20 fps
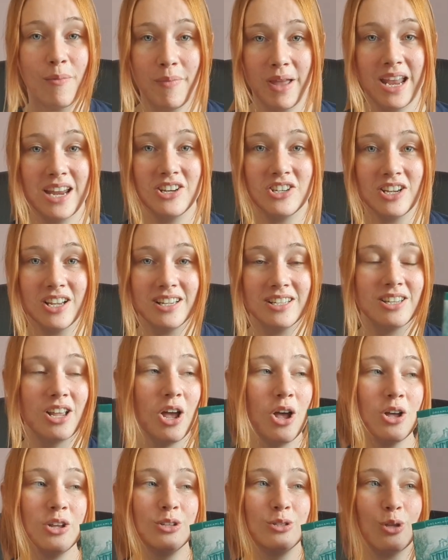pages.
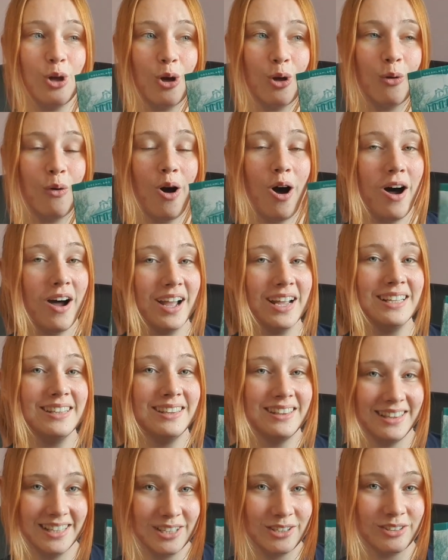So I
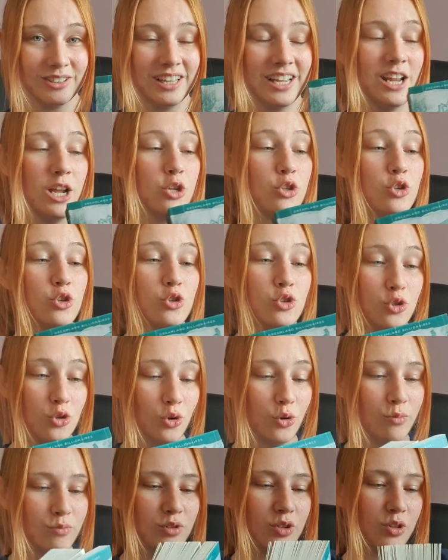literally
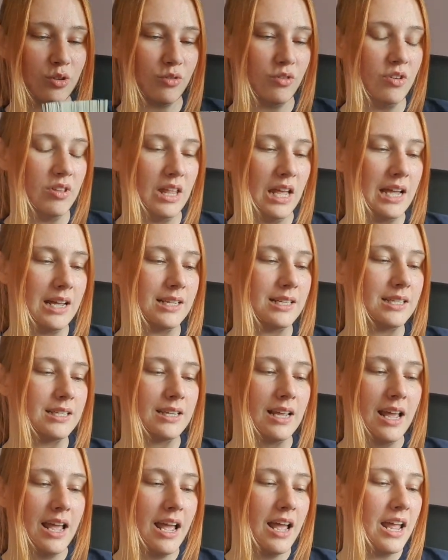stormed through this.